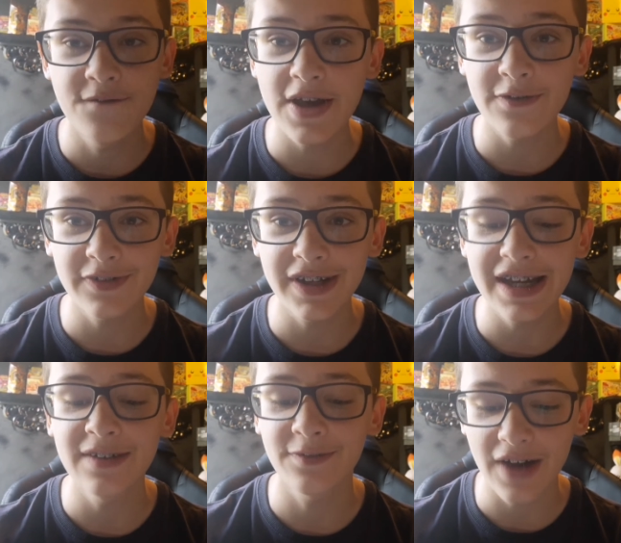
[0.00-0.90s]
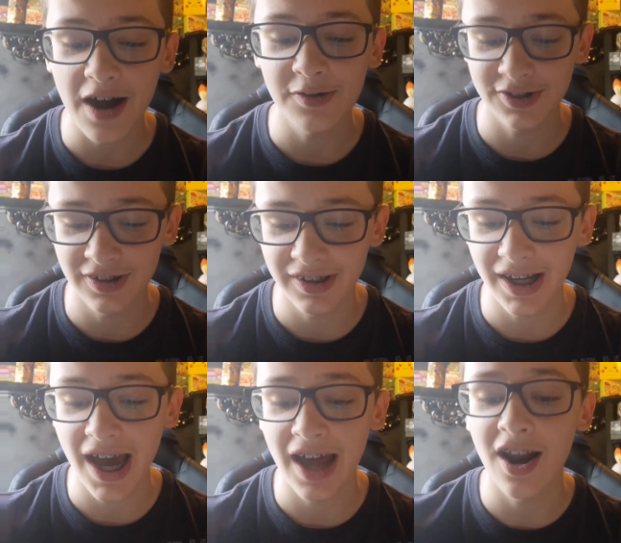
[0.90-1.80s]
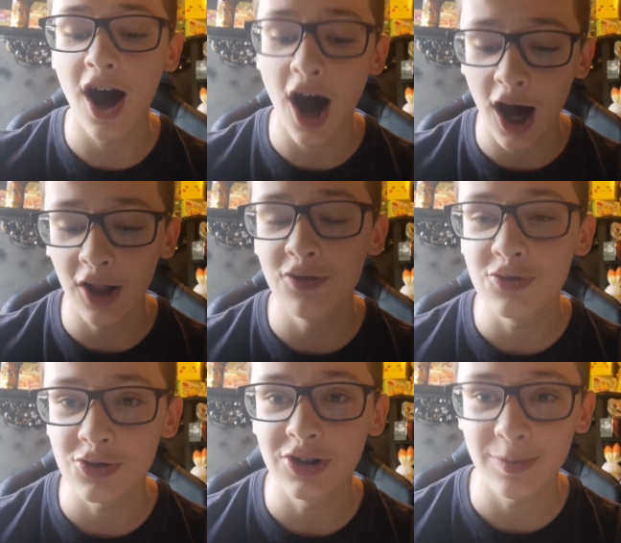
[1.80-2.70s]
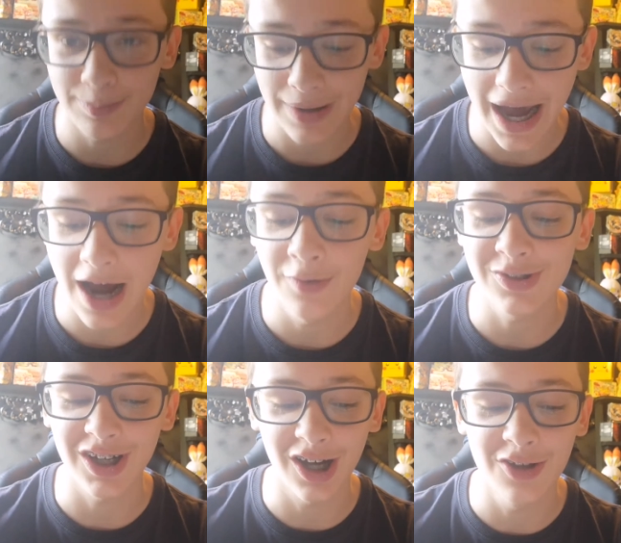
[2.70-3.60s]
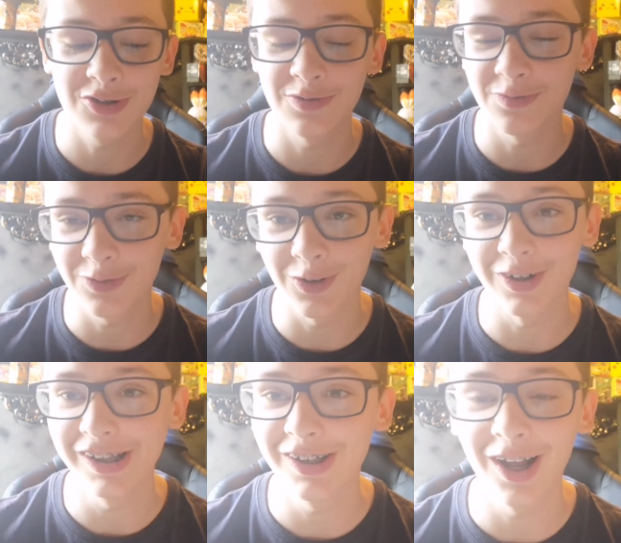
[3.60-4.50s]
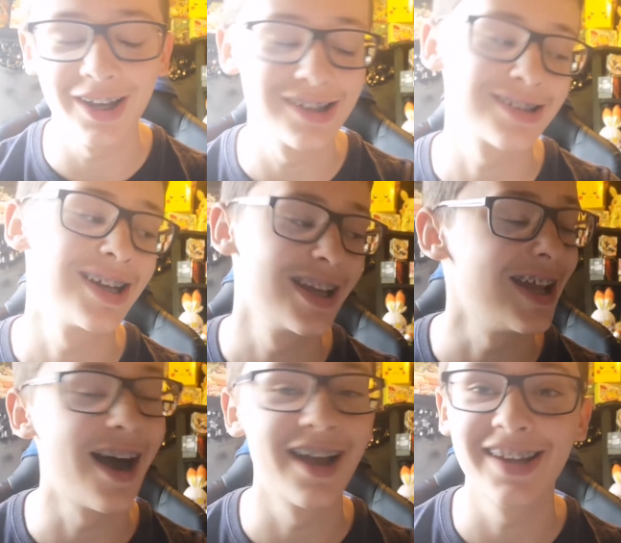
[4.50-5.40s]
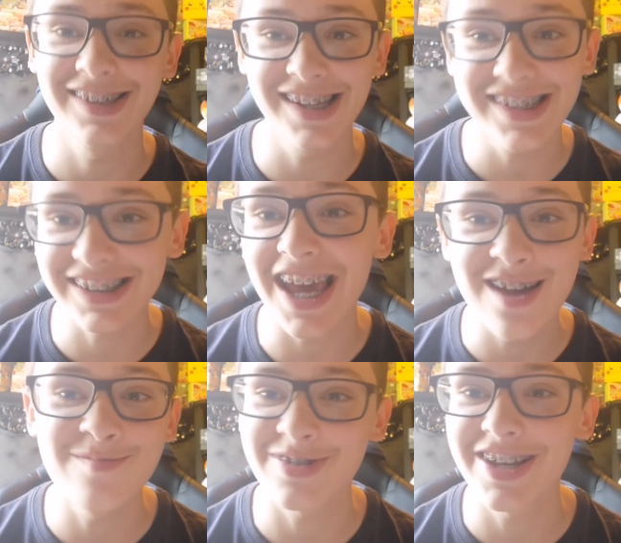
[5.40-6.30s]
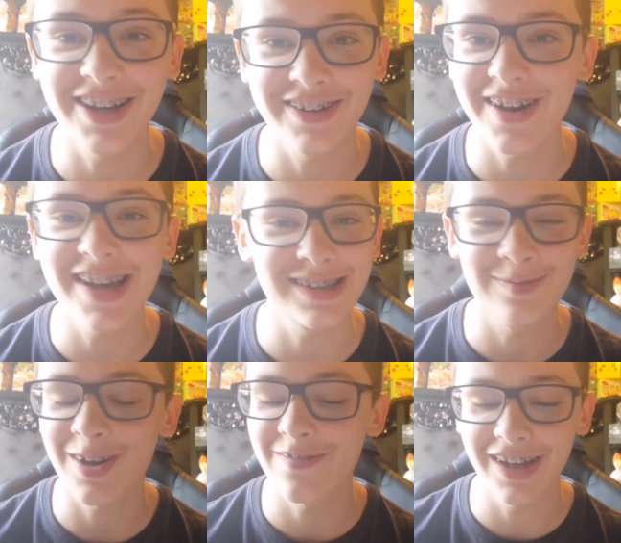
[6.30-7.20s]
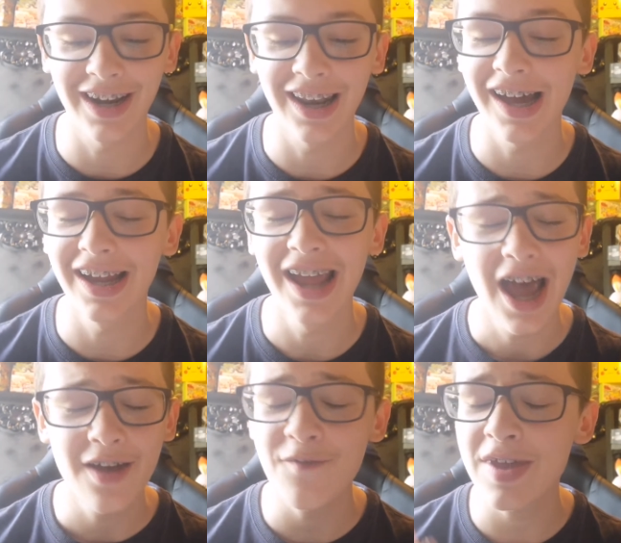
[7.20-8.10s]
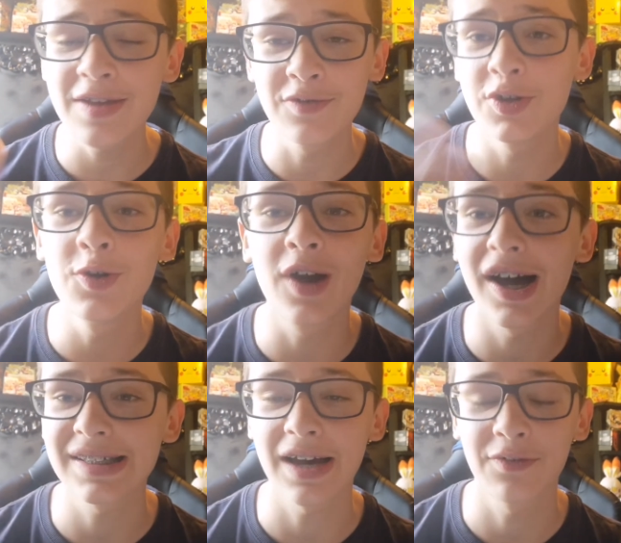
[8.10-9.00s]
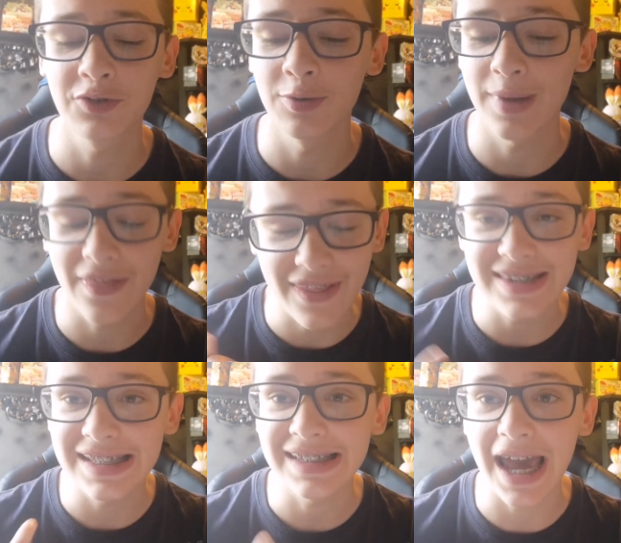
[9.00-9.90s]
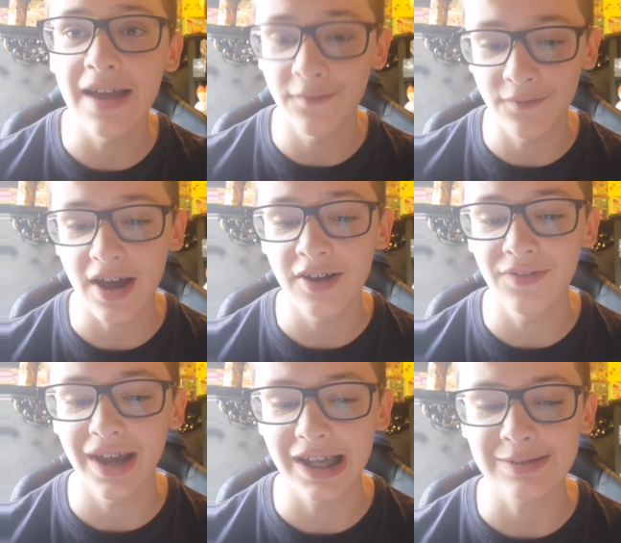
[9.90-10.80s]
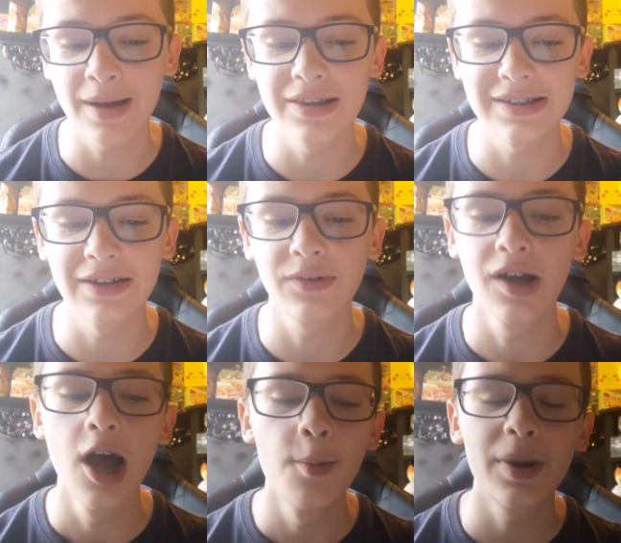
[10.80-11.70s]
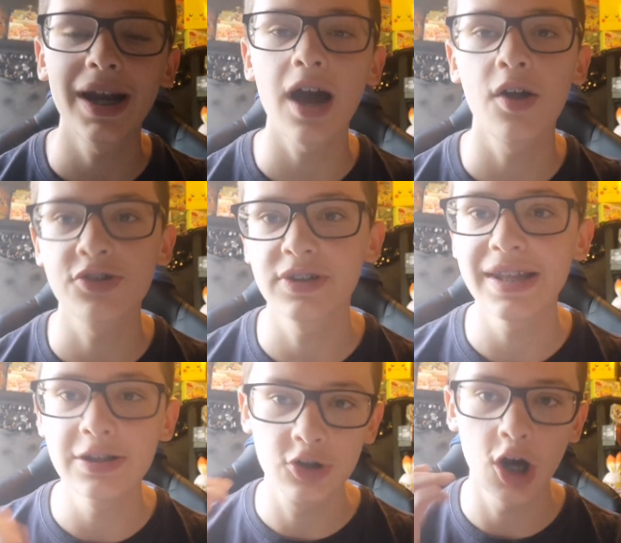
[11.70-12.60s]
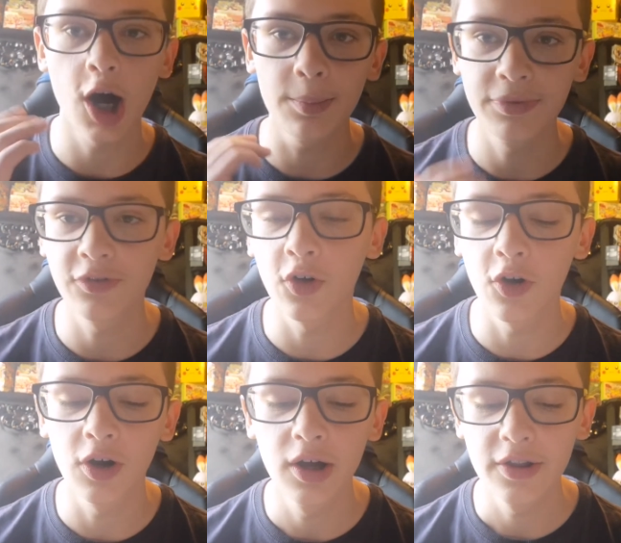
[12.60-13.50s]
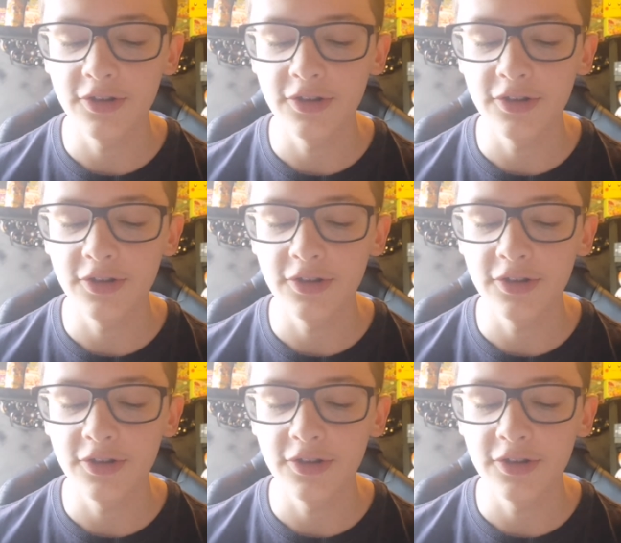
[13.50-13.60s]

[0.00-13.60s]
15,000 yen, £100 and $140. Yikes, this is getting pretty crazy, I'm not even gonna lie. Even you guys have to admit, this is getting very expensive. We're now on to the top four